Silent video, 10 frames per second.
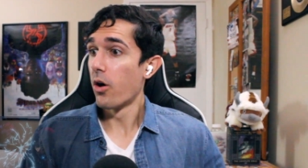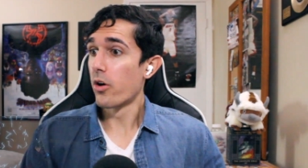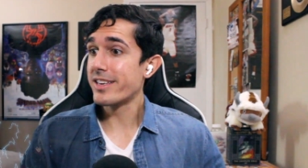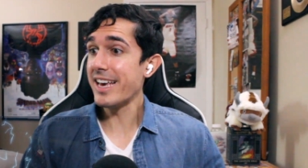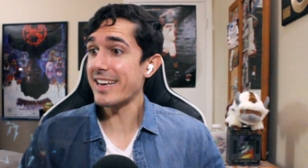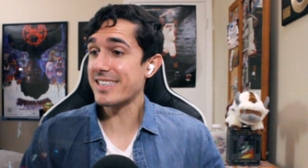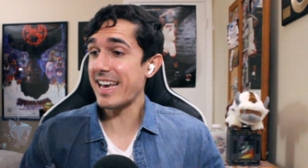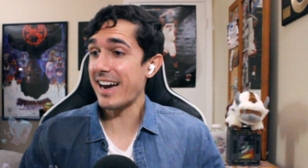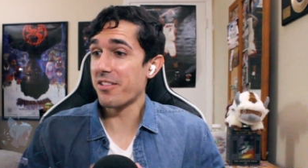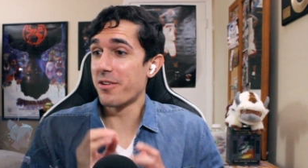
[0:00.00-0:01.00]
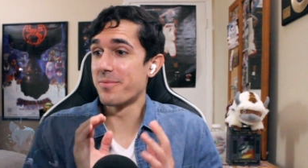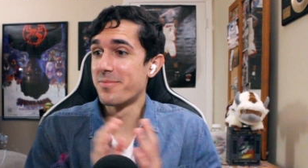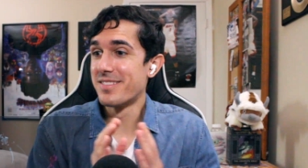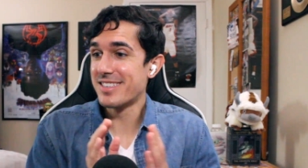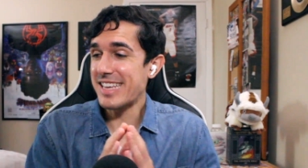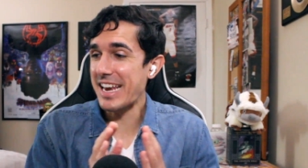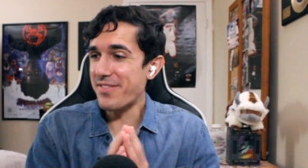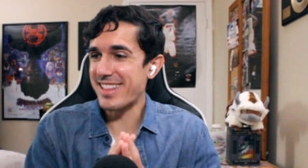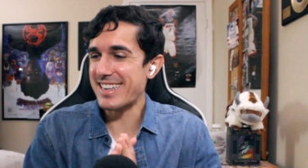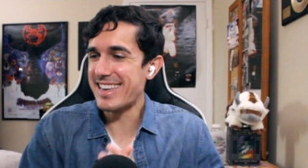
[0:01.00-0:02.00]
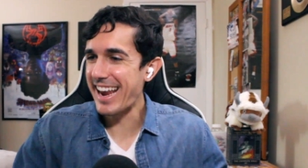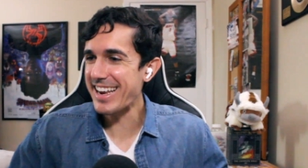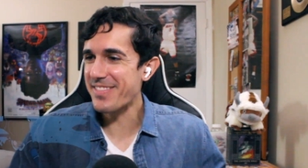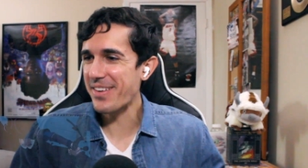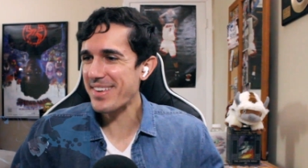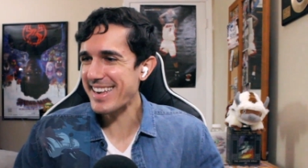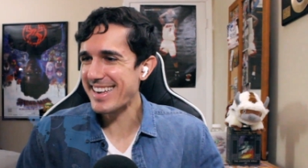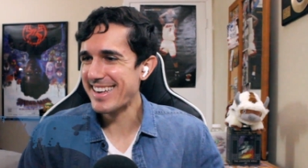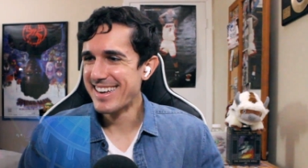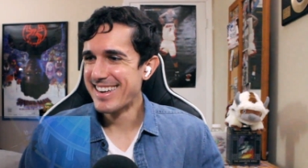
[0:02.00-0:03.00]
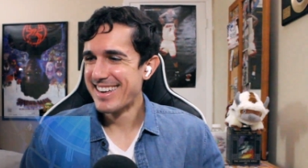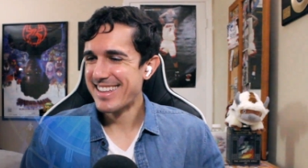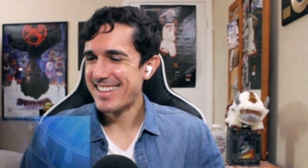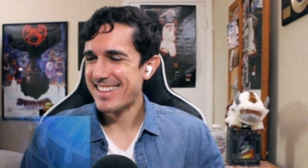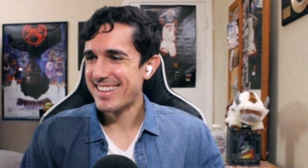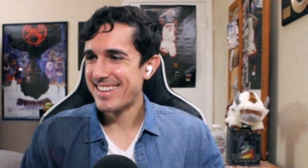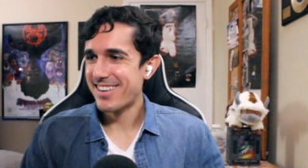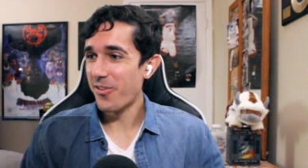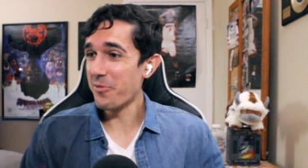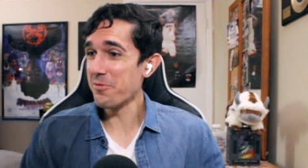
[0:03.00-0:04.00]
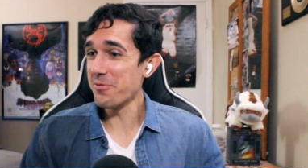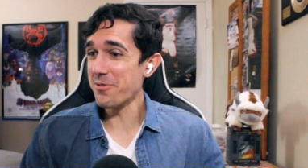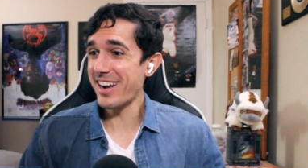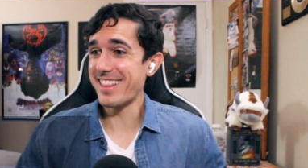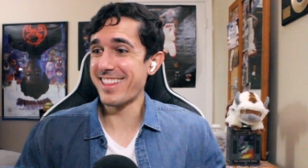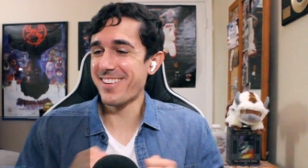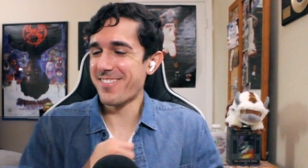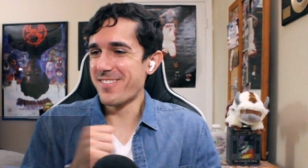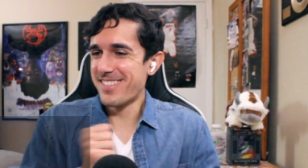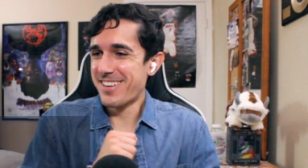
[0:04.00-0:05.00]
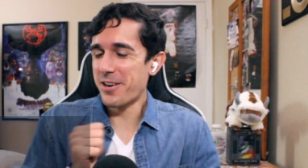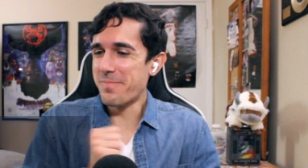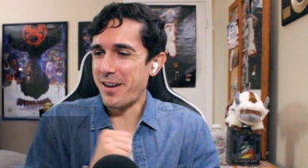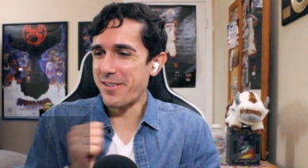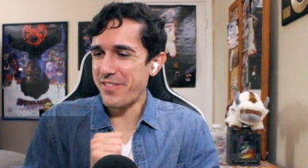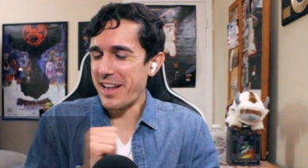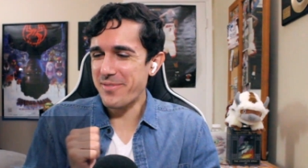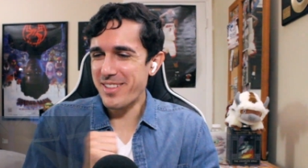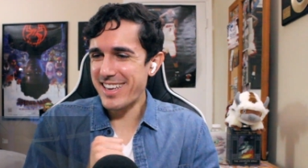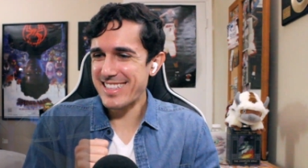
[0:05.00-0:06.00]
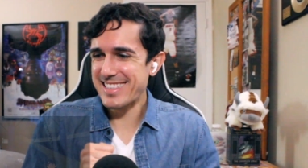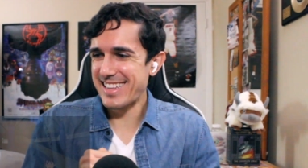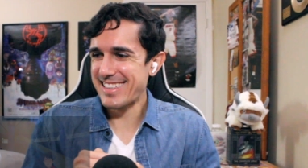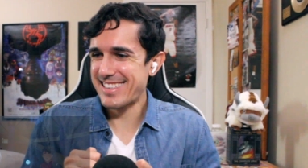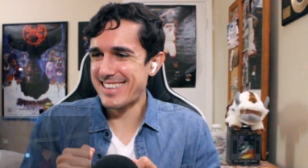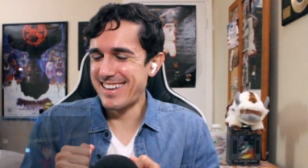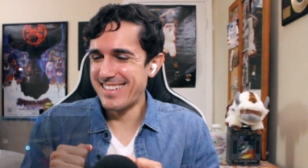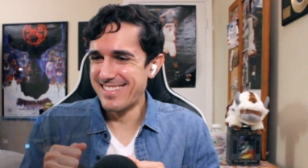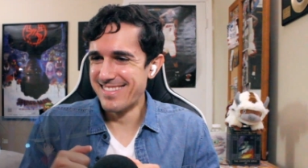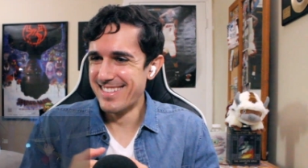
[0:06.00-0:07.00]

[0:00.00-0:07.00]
Yes, Callum! Saving the day, baby! Ooh, and little... Her butterfly blades, let's go!